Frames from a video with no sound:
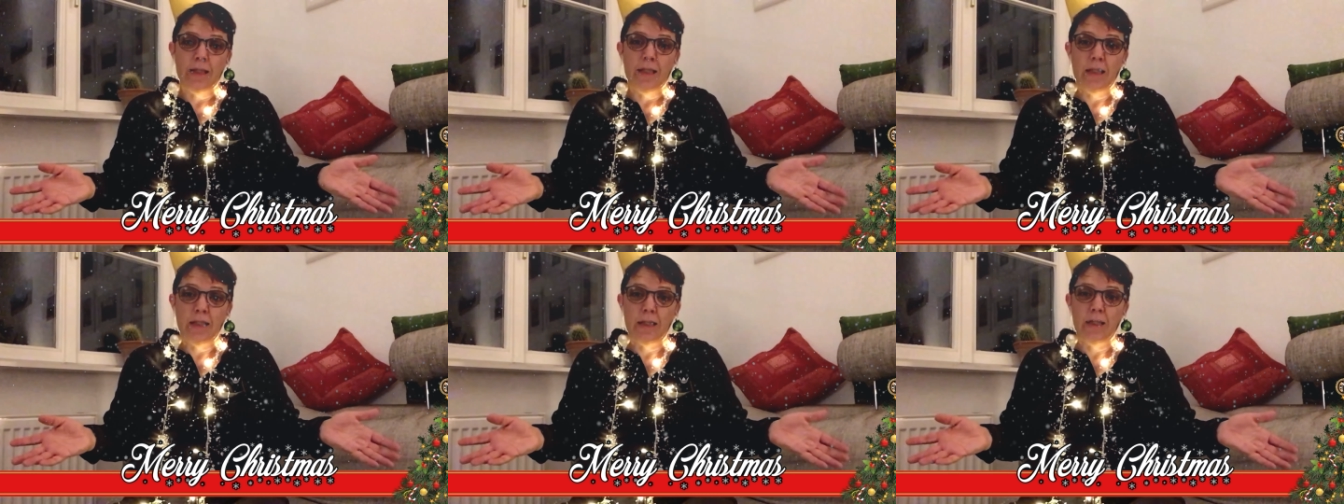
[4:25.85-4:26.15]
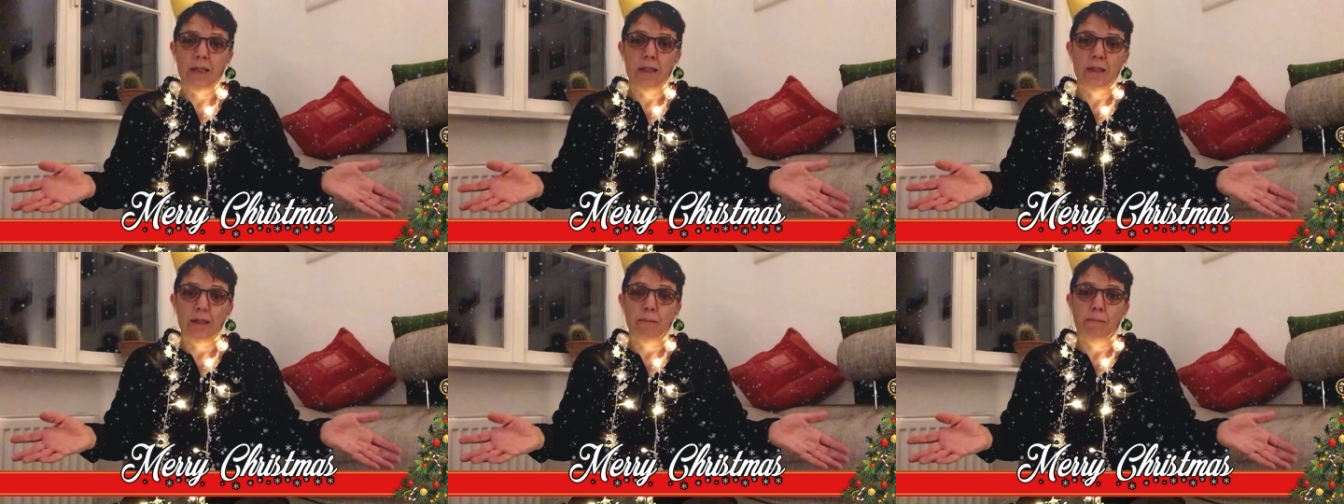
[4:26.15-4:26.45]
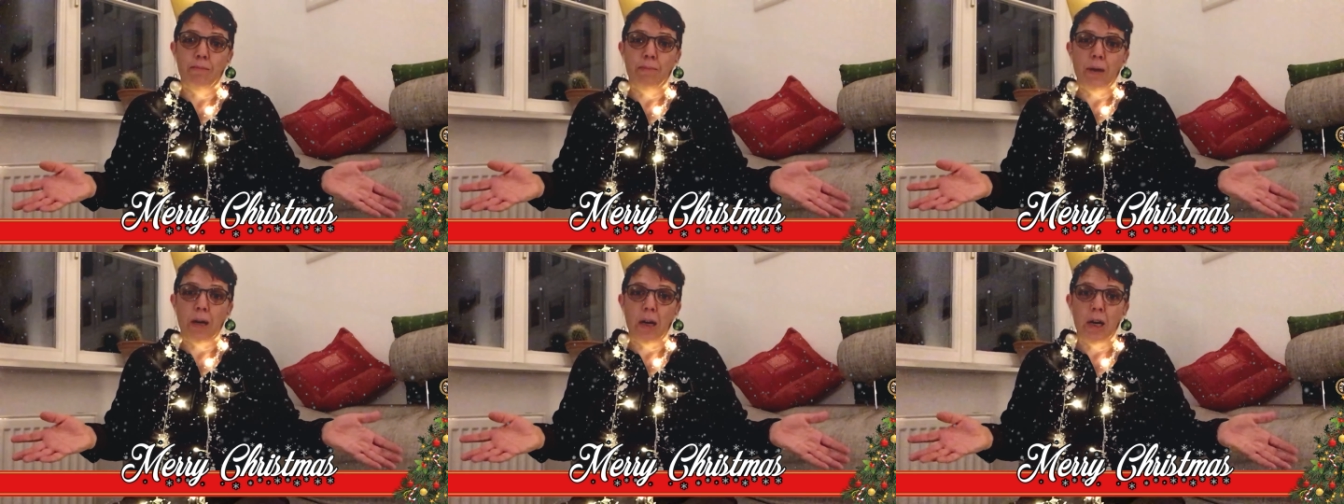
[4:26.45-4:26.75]
This is a
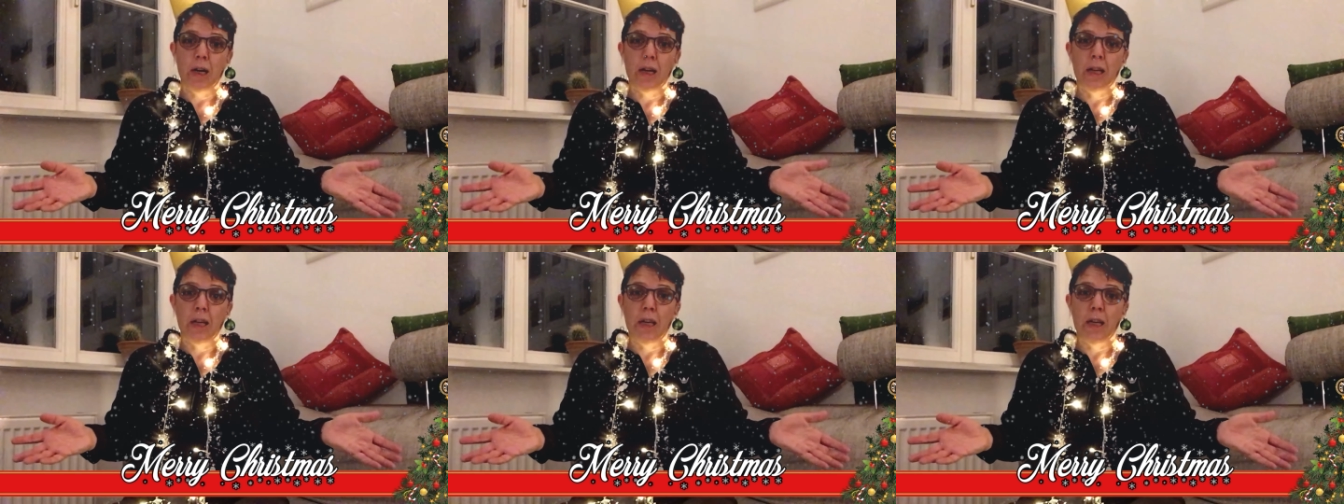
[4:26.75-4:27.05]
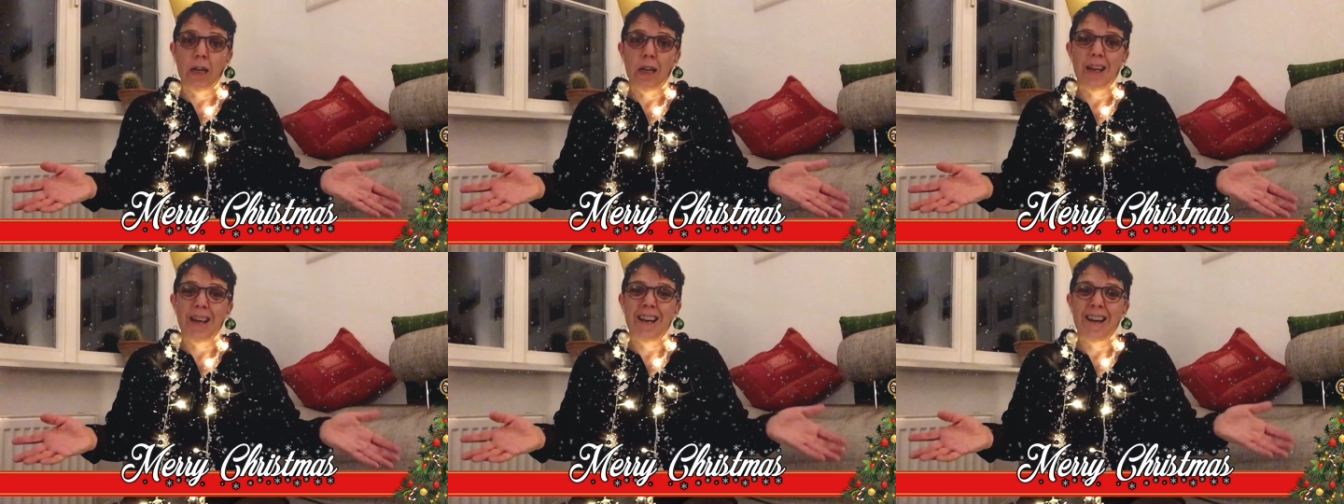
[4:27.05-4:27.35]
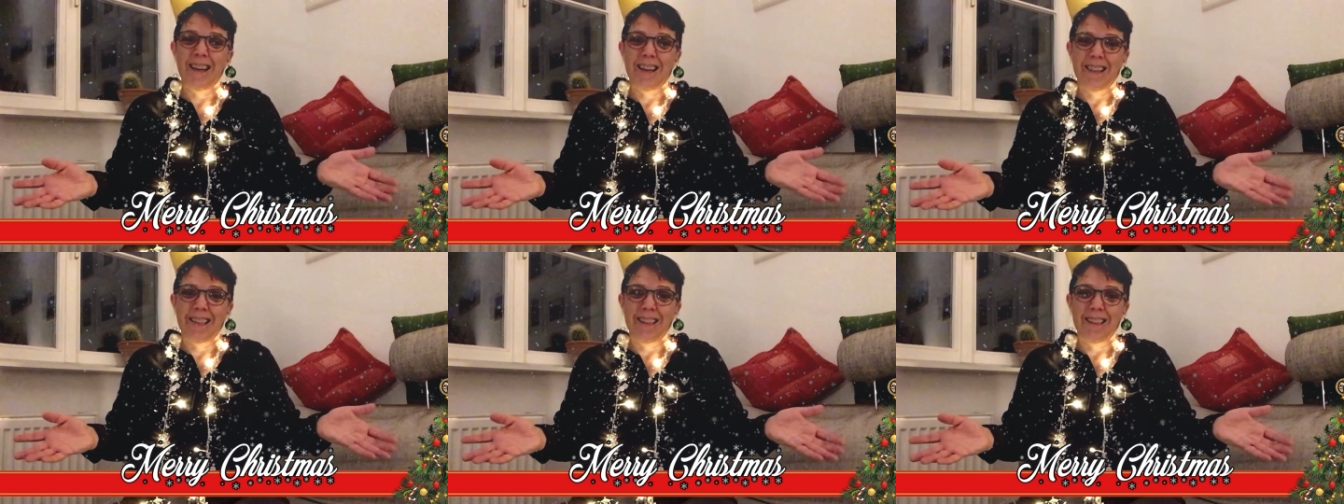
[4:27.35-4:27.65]
bargain
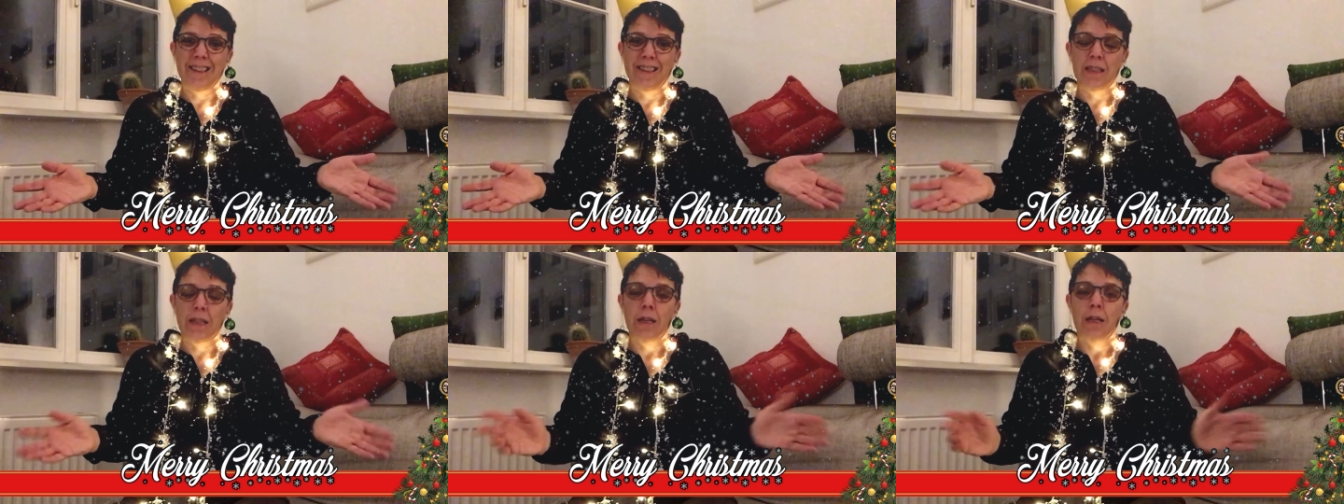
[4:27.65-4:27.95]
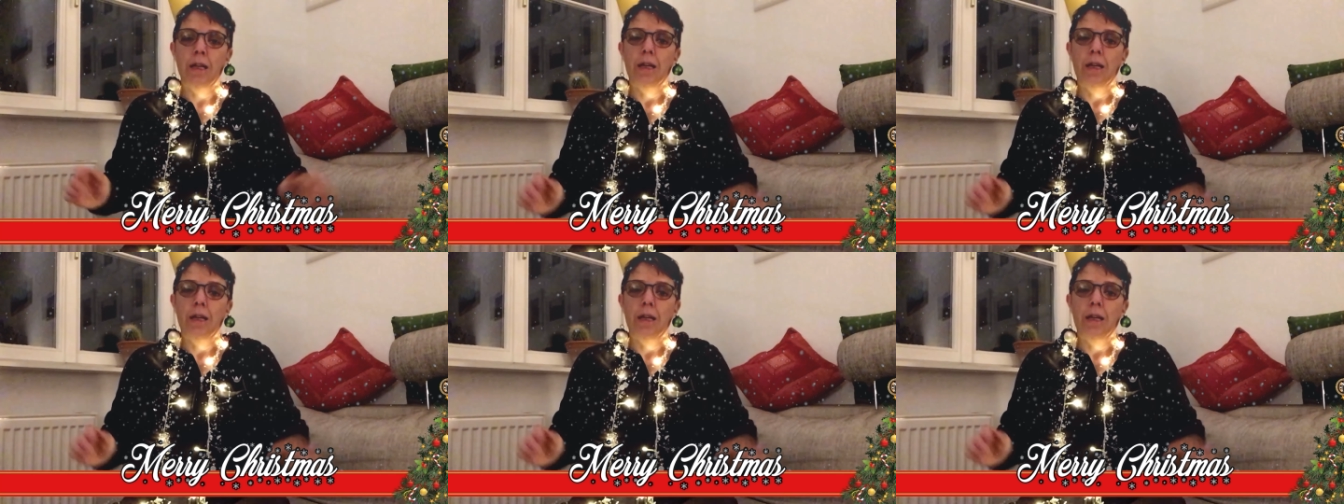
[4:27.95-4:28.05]
and